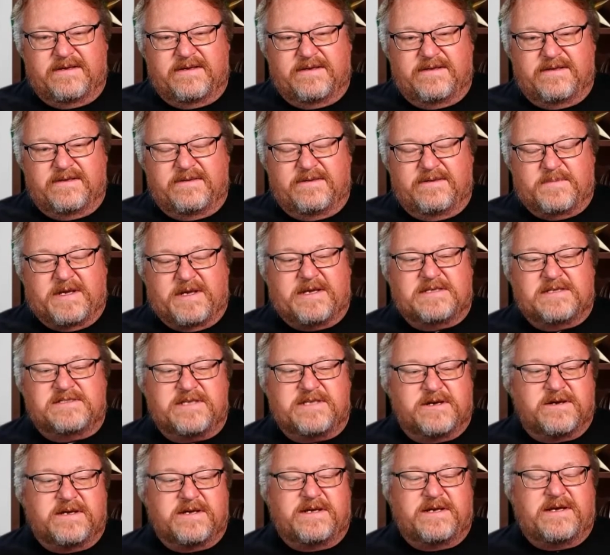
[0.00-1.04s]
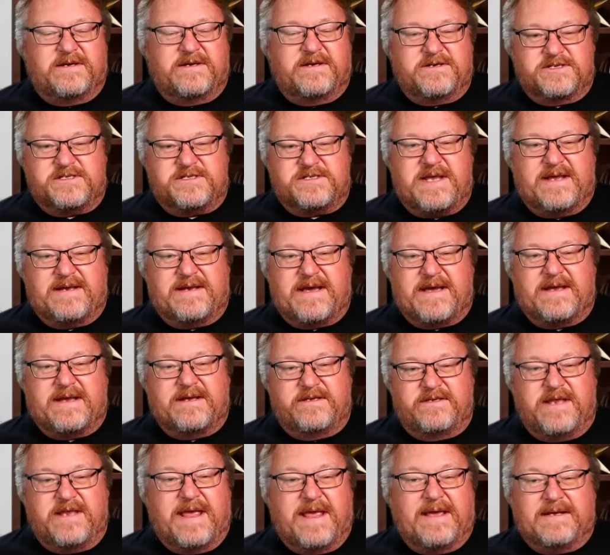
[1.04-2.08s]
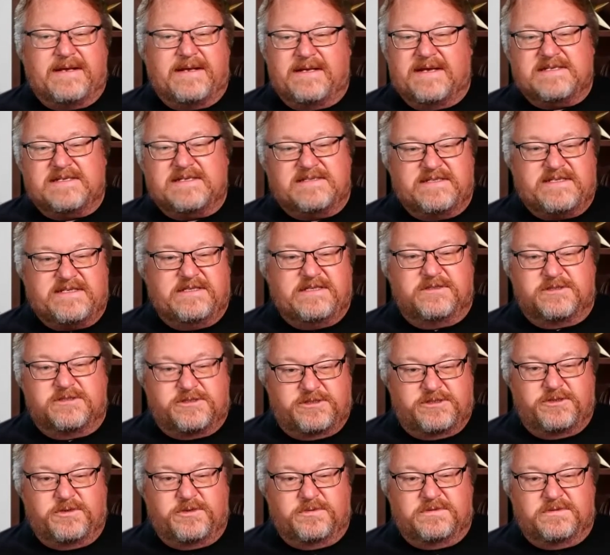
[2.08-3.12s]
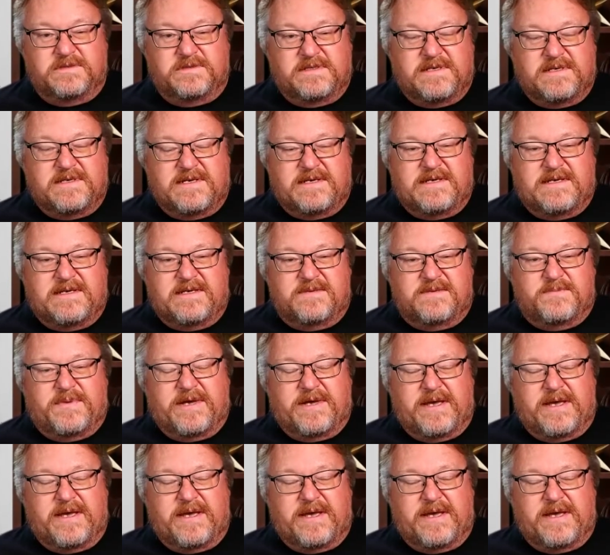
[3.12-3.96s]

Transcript: because they're going to understand how to analyze the deals too. But